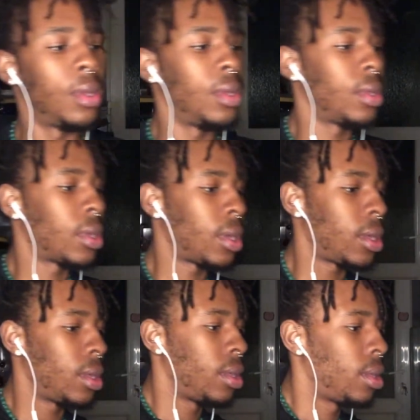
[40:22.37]
Okay.
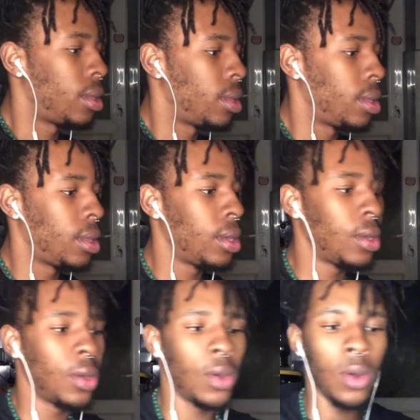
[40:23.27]

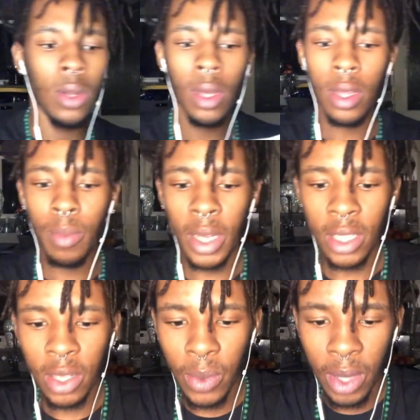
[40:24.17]
Unlock the
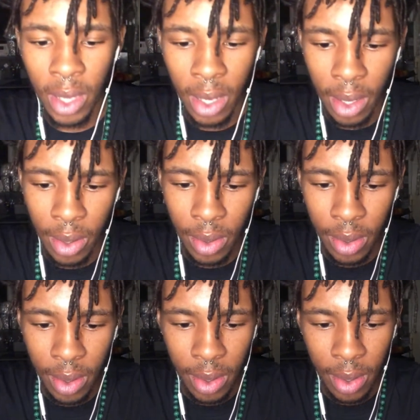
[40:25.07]
magic within.
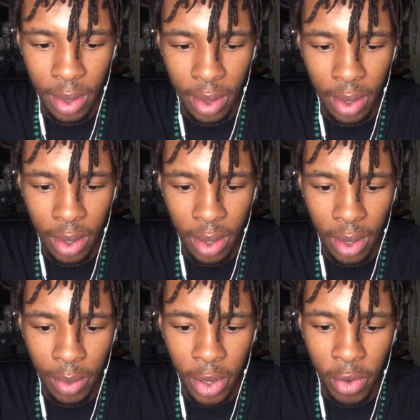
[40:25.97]

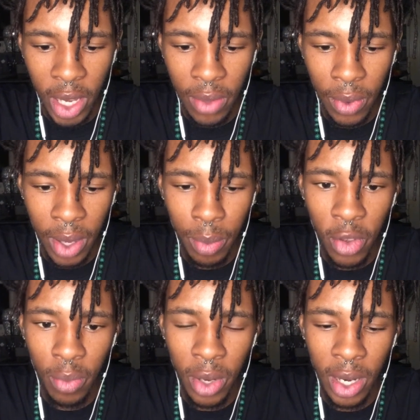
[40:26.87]
Be graceful in
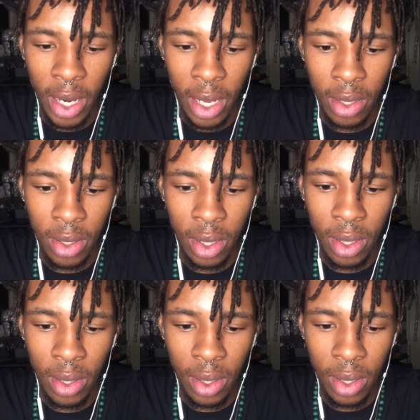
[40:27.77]
movement and action.
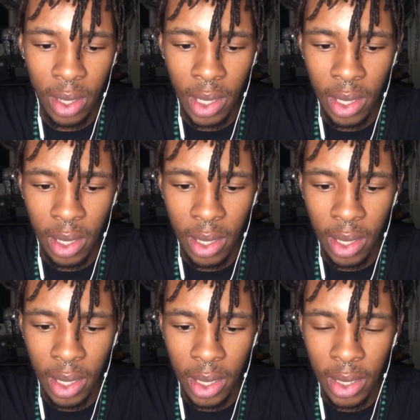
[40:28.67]

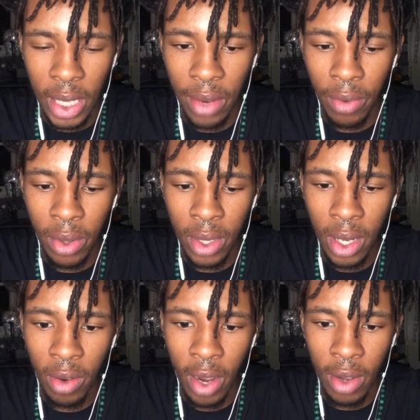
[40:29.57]
Stay rooted
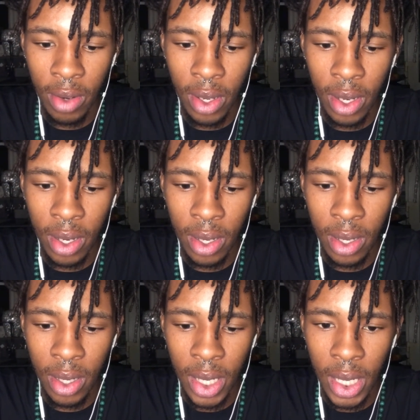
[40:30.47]
and grounded.
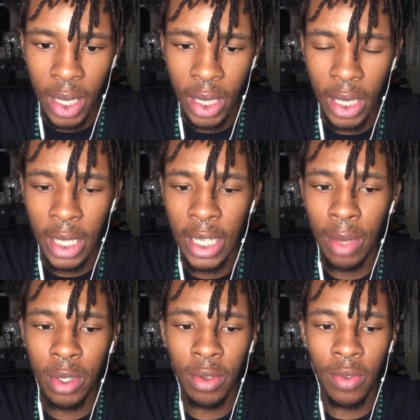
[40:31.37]
Take time
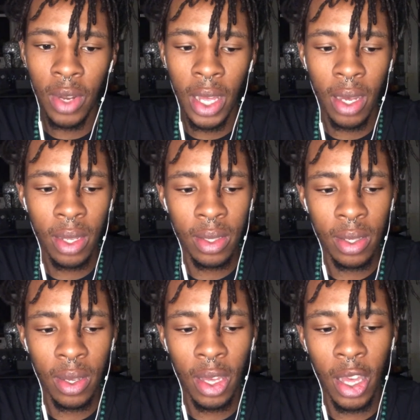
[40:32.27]
to reflect.
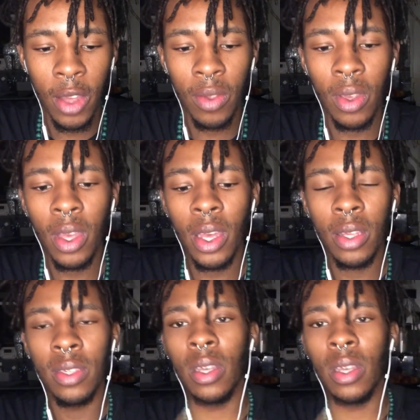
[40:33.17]
Okay, so yes.